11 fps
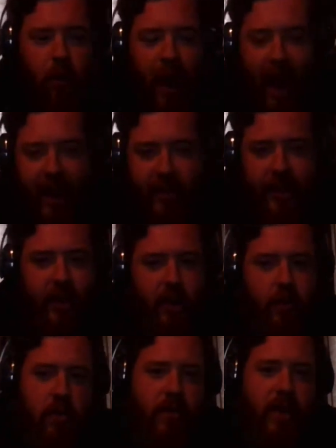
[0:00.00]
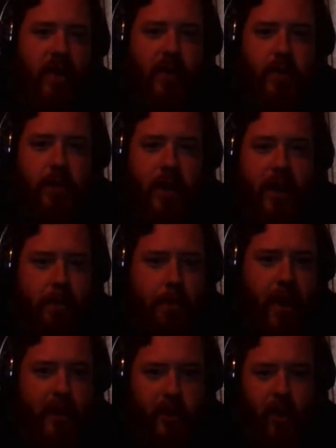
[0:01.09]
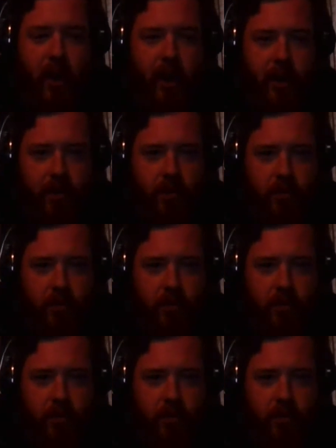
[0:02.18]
acting and they're moving and they're speaking based on